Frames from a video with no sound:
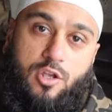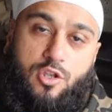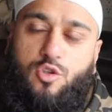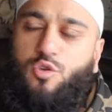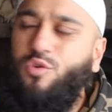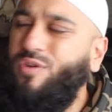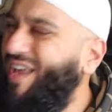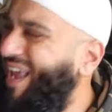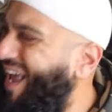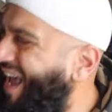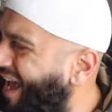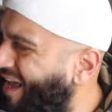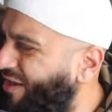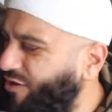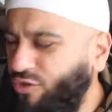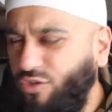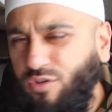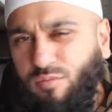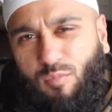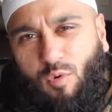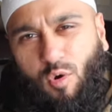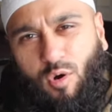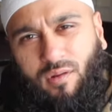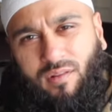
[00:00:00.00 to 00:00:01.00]
You can
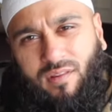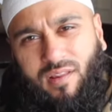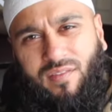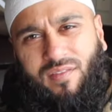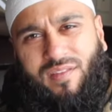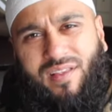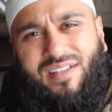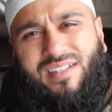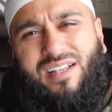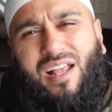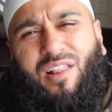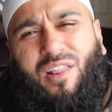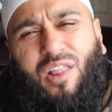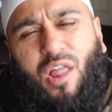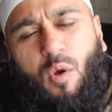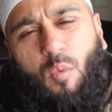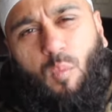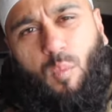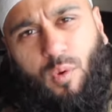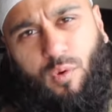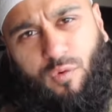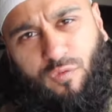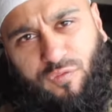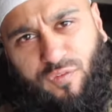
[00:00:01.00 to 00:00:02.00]
do more than this. Allah
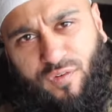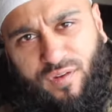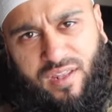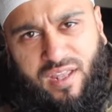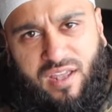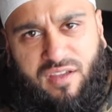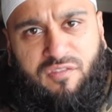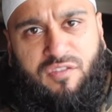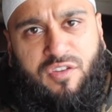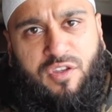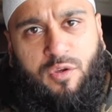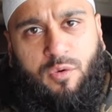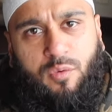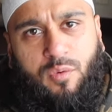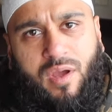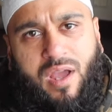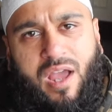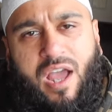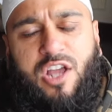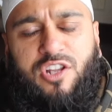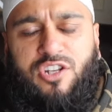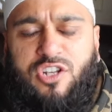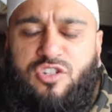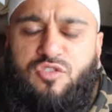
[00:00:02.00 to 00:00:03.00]
will forgive you.
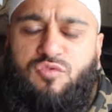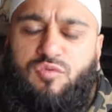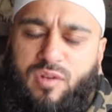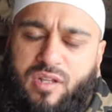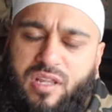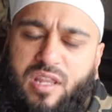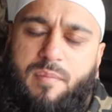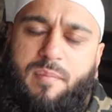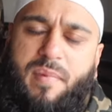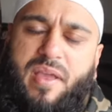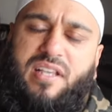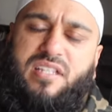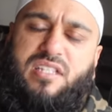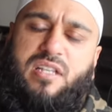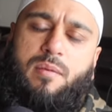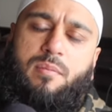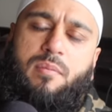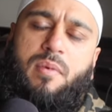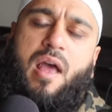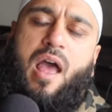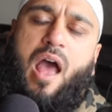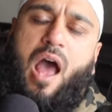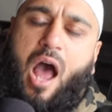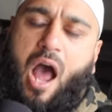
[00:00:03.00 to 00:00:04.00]
Just really make
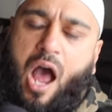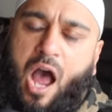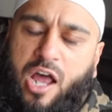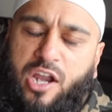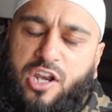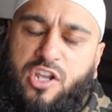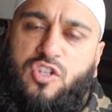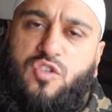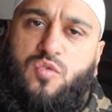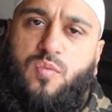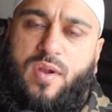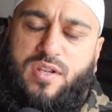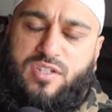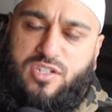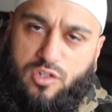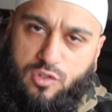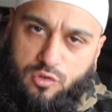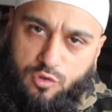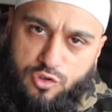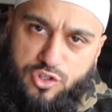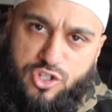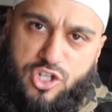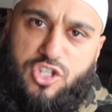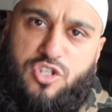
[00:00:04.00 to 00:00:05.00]
some honest
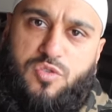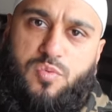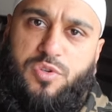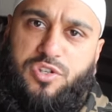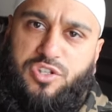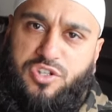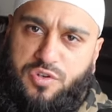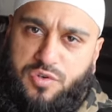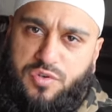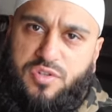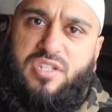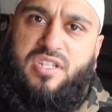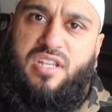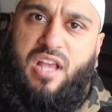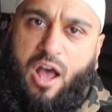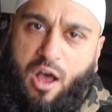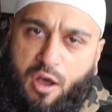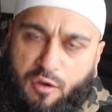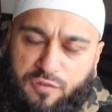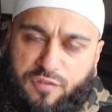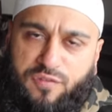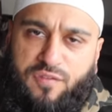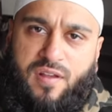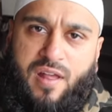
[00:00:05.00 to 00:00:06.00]
resolutions with
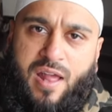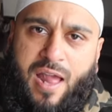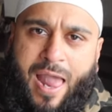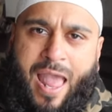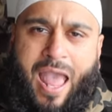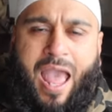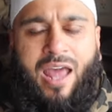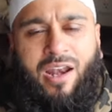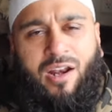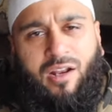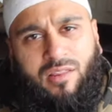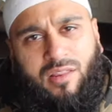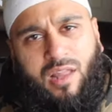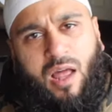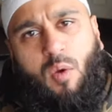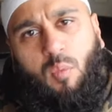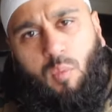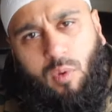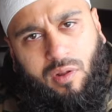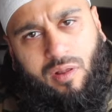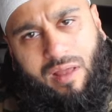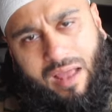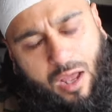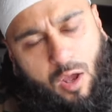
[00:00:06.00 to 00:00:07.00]
yourself, and Allah
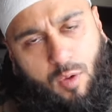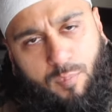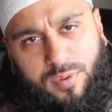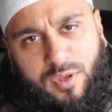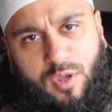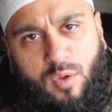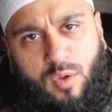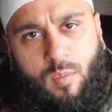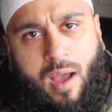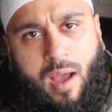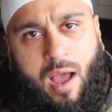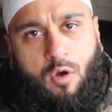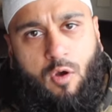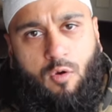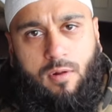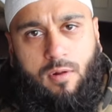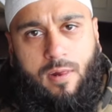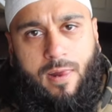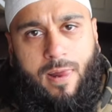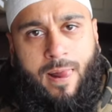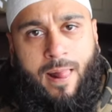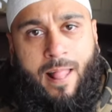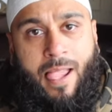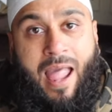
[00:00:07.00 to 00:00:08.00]
will help you out.
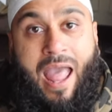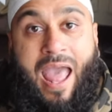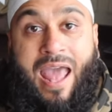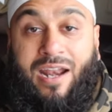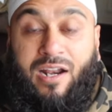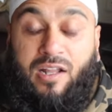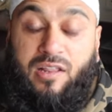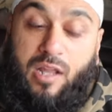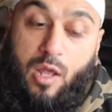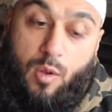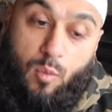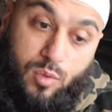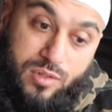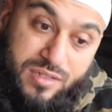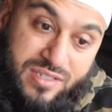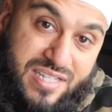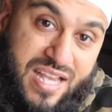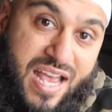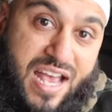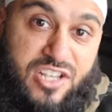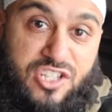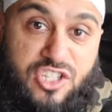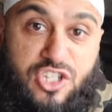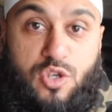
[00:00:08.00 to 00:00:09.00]
And Allah will
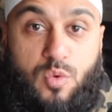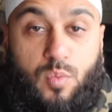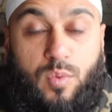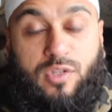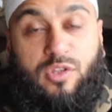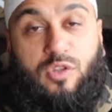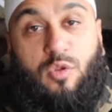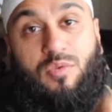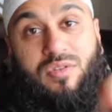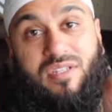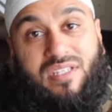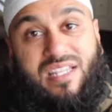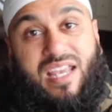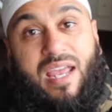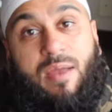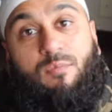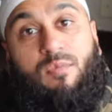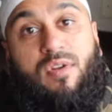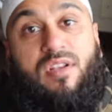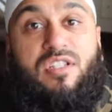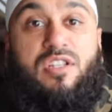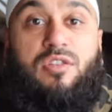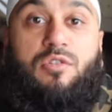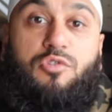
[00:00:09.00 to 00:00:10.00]
test you with those same
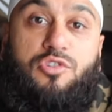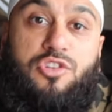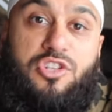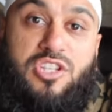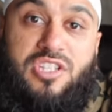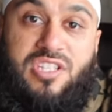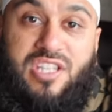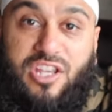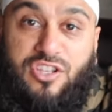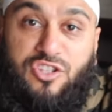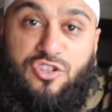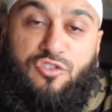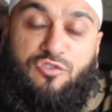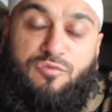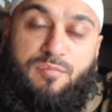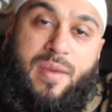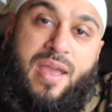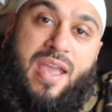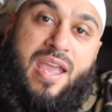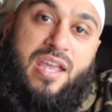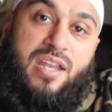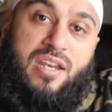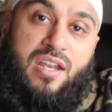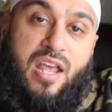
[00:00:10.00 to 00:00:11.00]
resolutions that you've
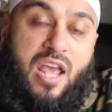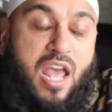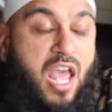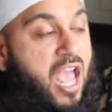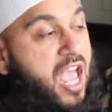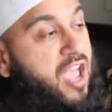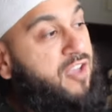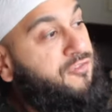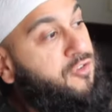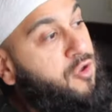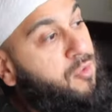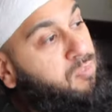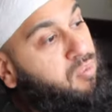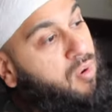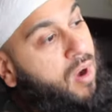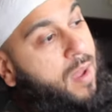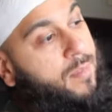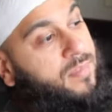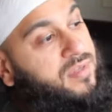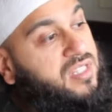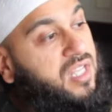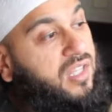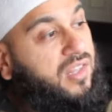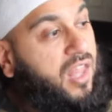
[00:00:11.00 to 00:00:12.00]
made. If you
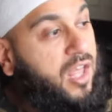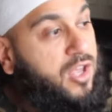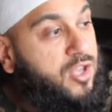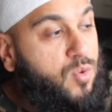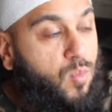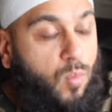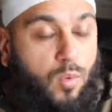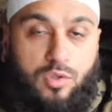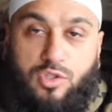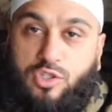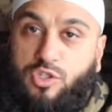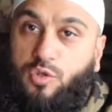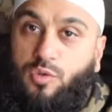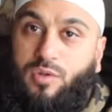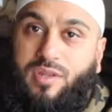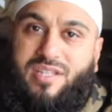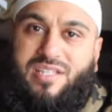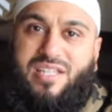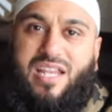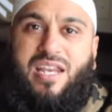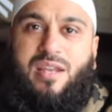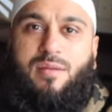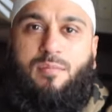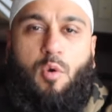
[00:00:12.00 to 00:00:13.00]
promise Allah you won't do
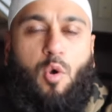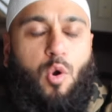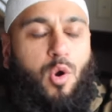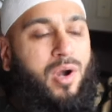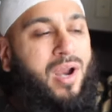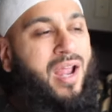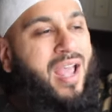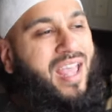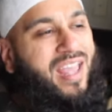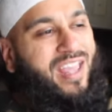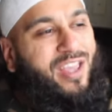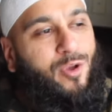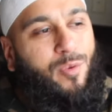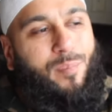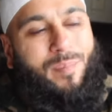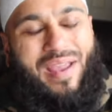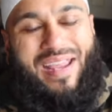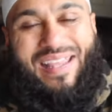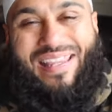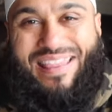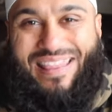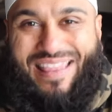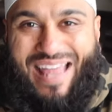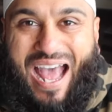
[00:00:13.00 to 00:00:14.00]
this anymore, He'll
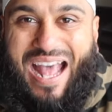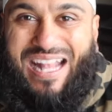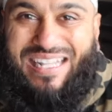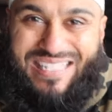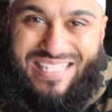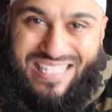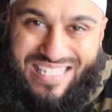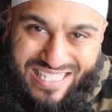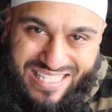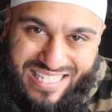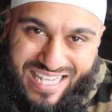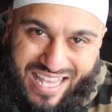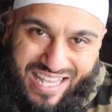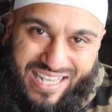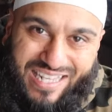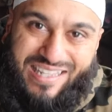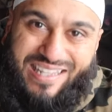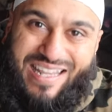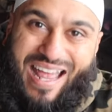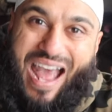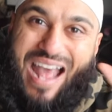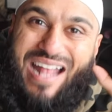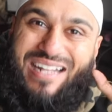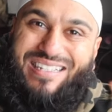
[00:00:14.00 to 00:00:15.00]
make that
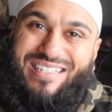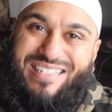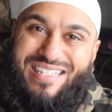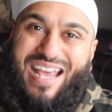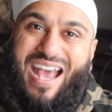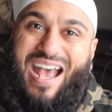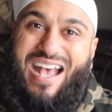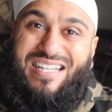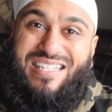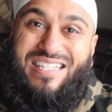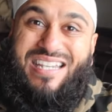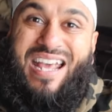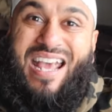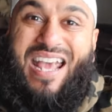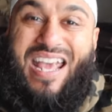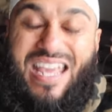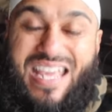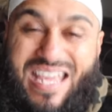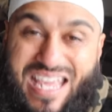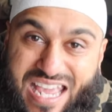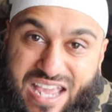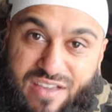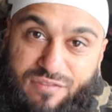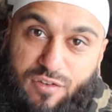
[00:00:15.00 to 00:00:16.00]
sin, that test,
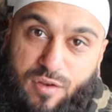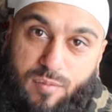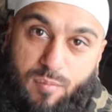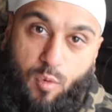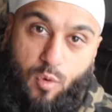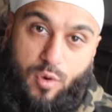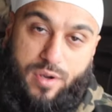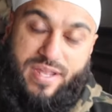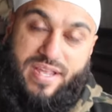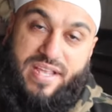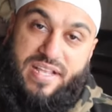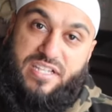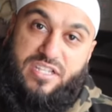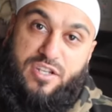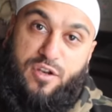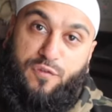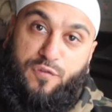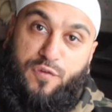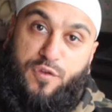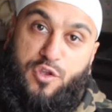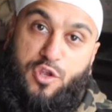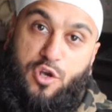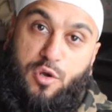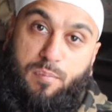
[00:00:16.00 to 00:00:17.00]
even more easier
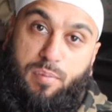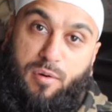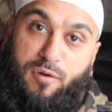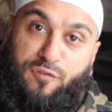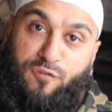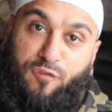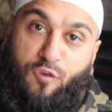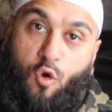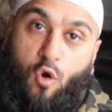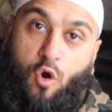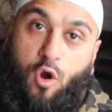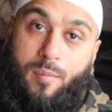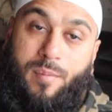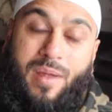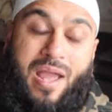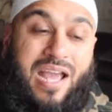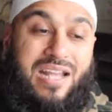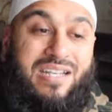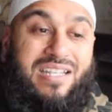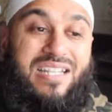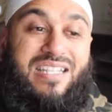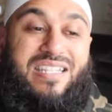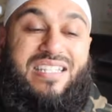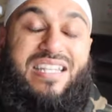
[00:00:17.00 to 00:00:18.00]
for you to perform
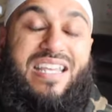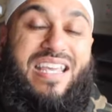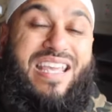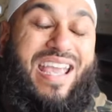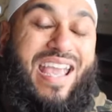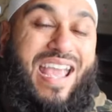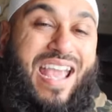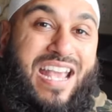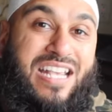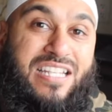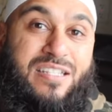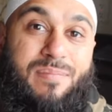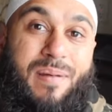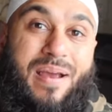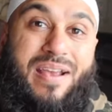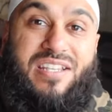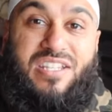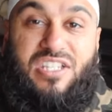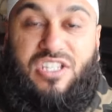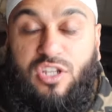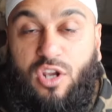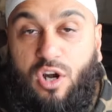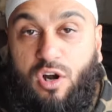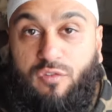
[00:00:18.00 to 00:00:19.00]
to see is my
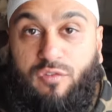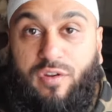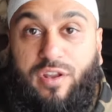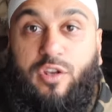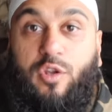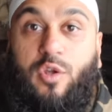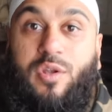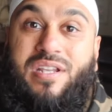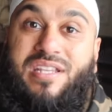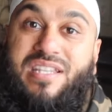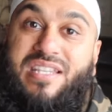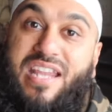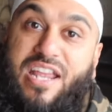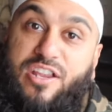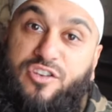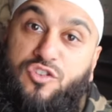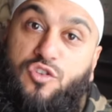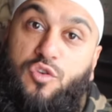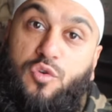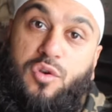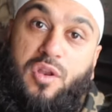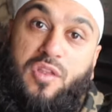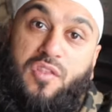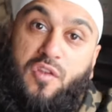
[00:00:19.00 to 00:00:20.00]
servant going to stay
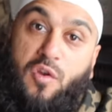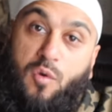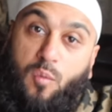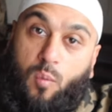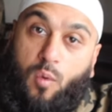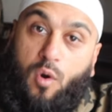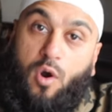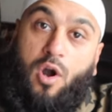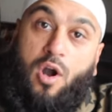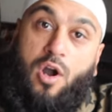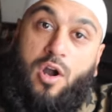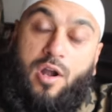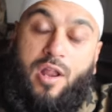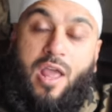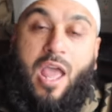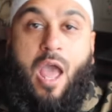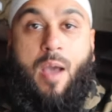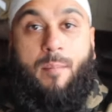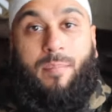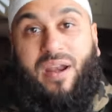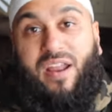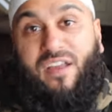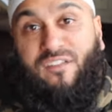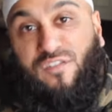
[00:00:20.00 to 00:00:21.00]
true to their word.
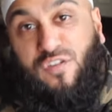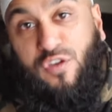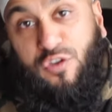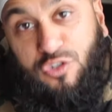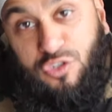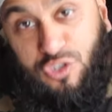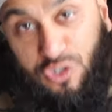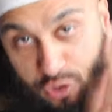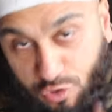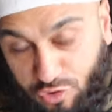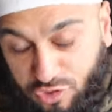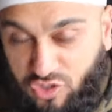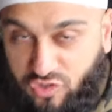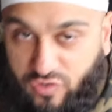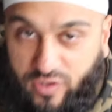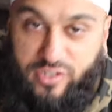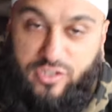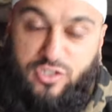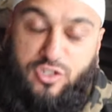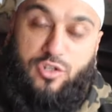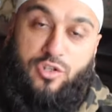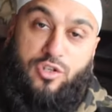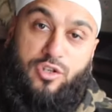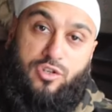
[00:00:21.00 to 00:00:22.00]
But if you do
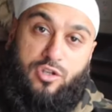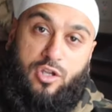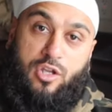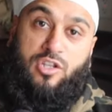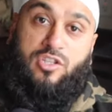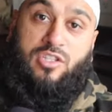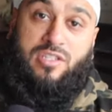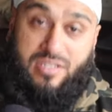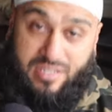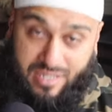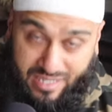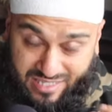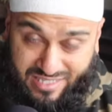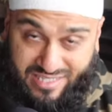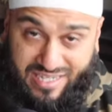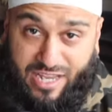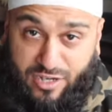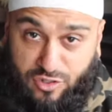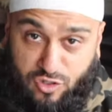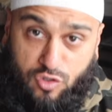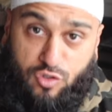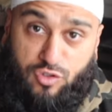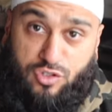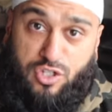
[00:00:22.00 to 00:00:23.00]
straight to uh, uh,
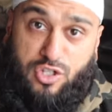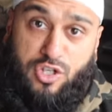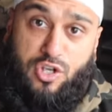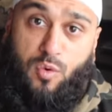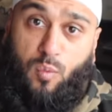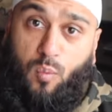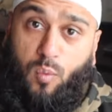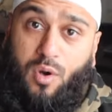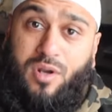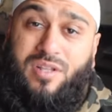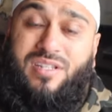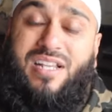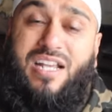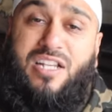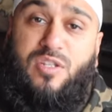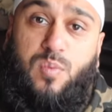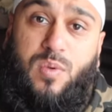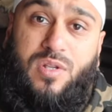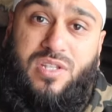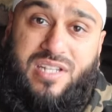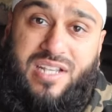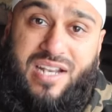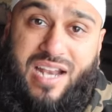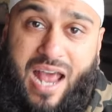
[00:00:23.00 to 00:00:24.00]
stay true to your words, guess
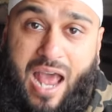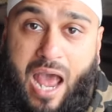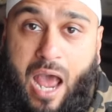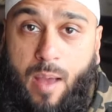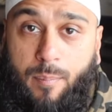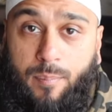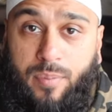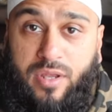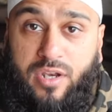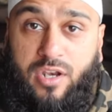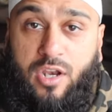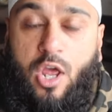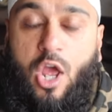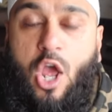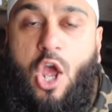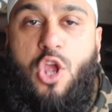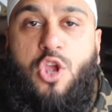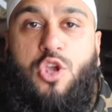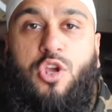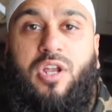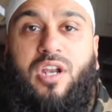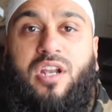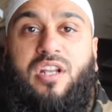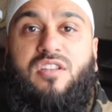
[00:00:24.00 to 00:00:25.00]
what's going to happen?
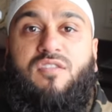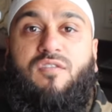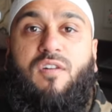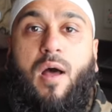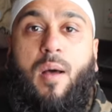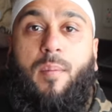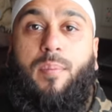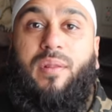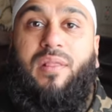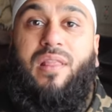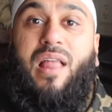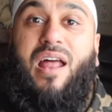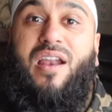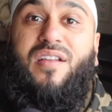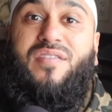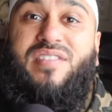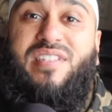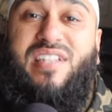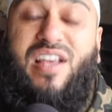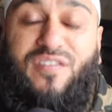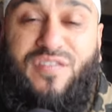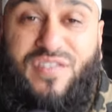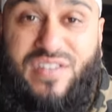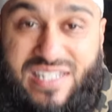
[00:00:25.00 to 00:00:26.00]
You're going to develop a lot of
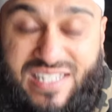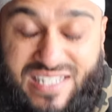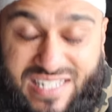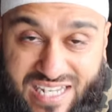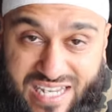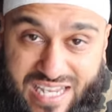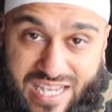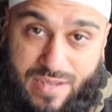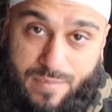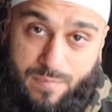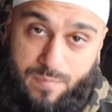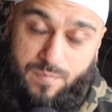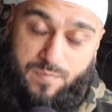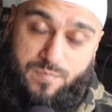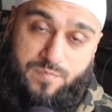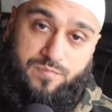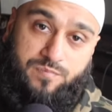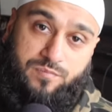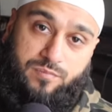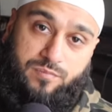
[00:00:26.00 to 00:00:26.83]
self-esteem.